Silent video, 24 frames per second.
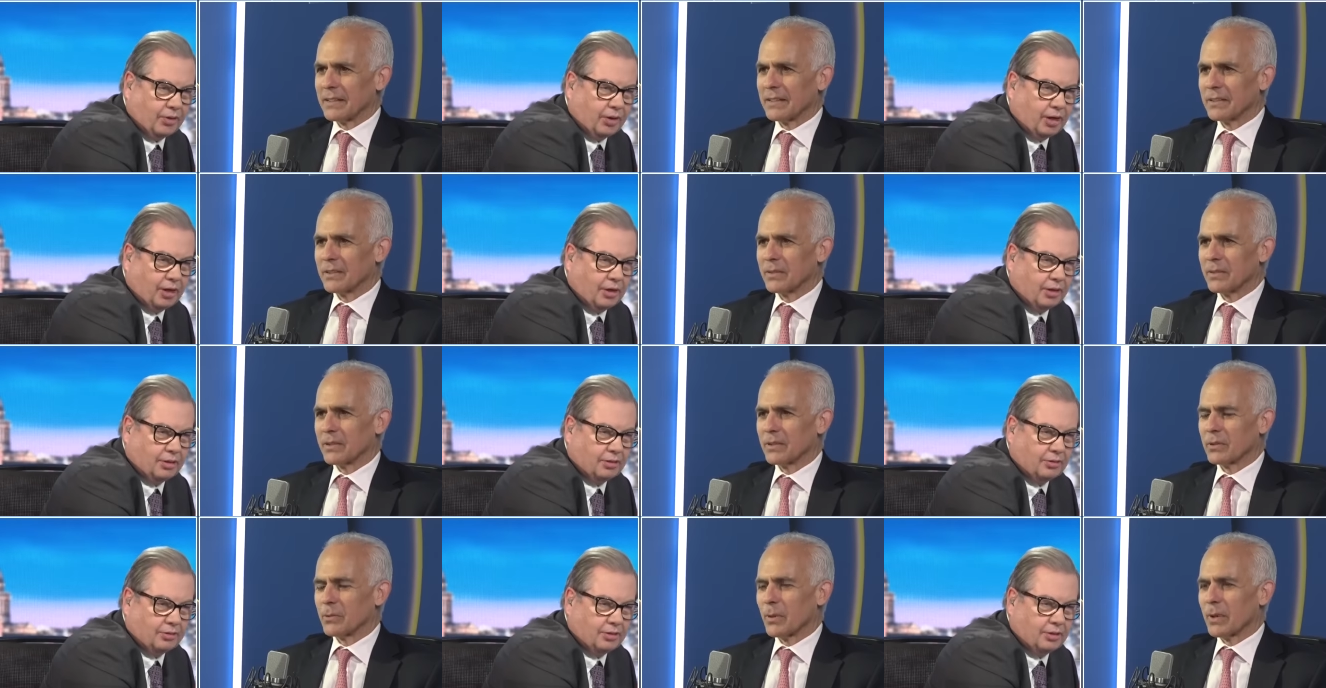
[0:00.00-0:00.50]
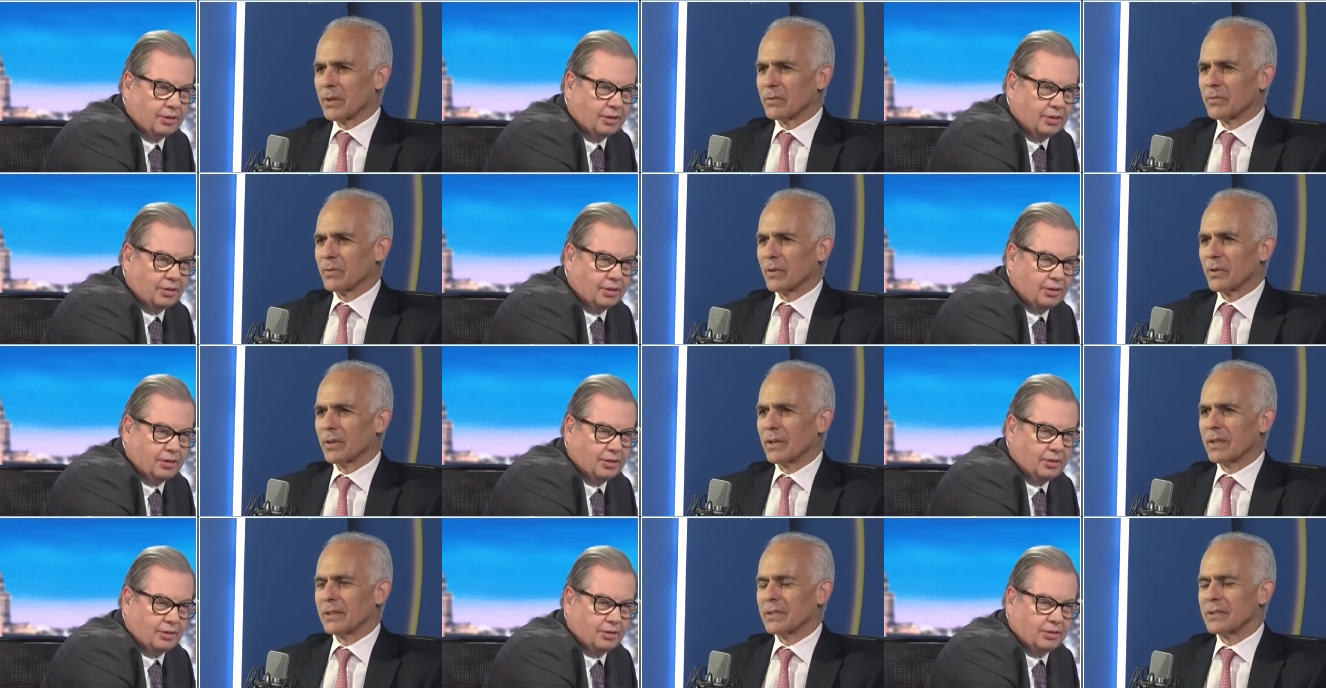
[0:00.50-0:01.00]
Speaker 1: into yeah. the
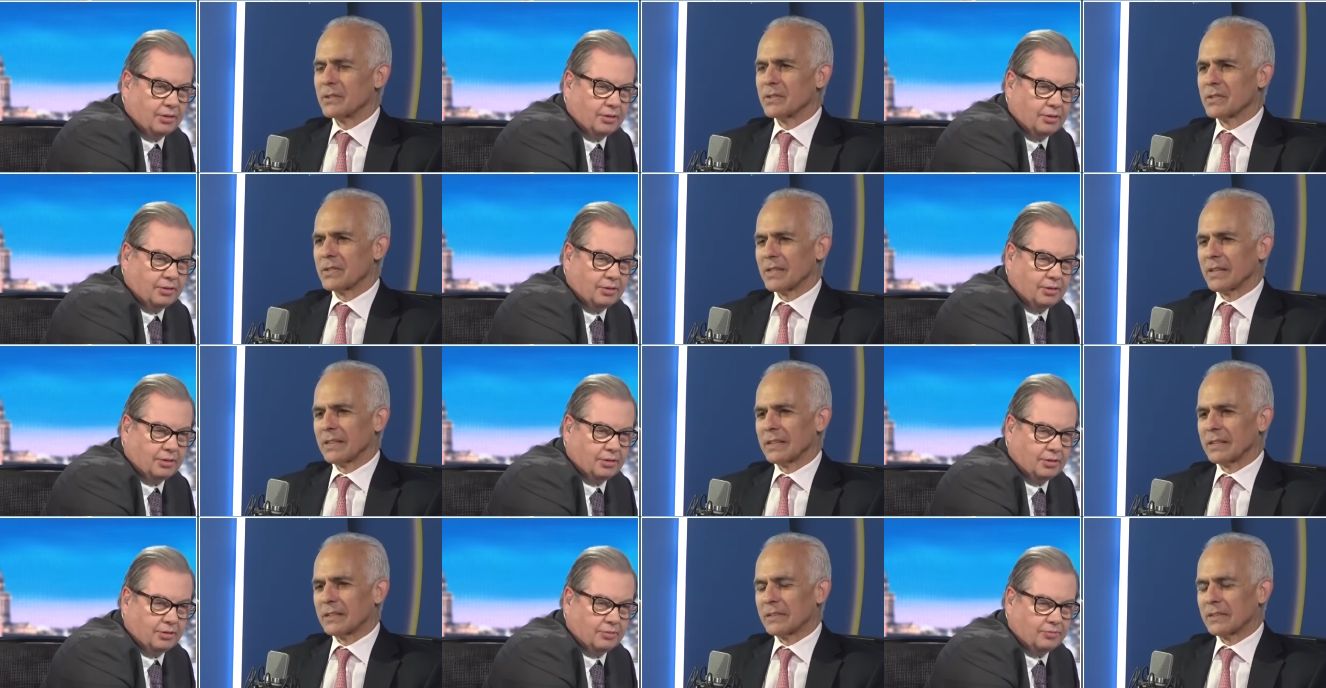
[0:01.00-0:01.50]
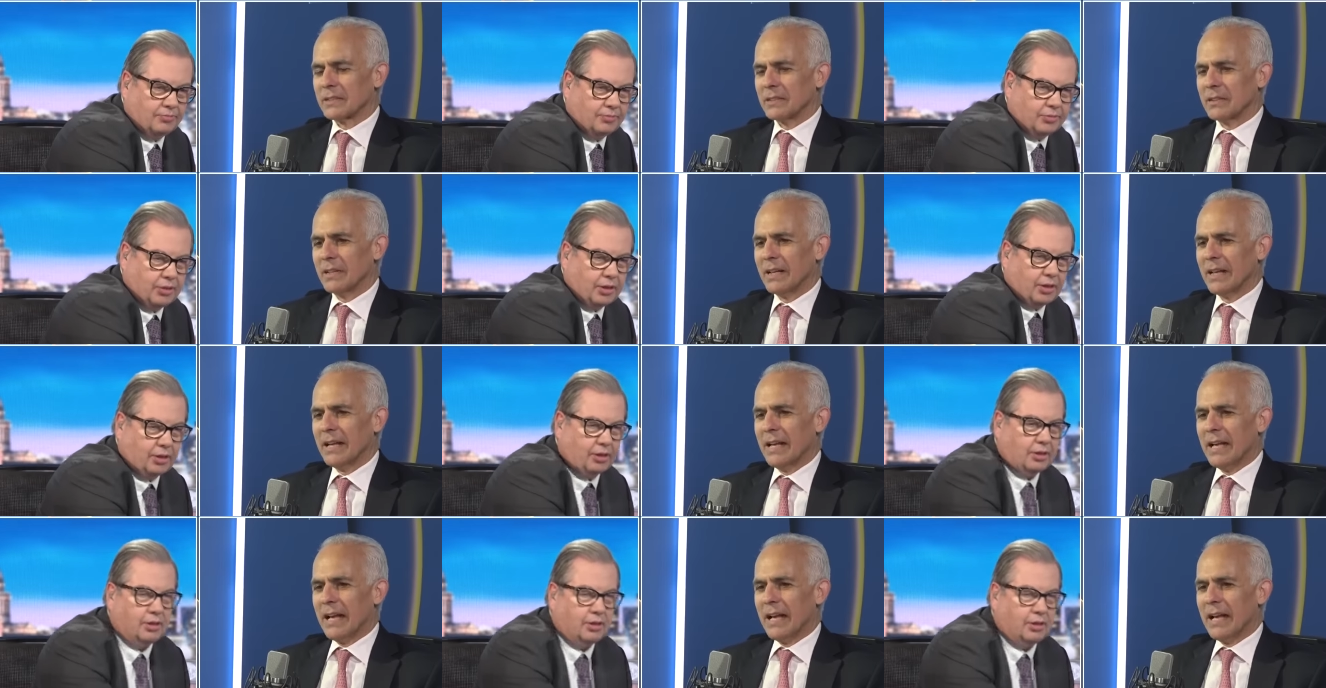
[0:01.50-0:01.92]
24-hour news cycle. Yeah.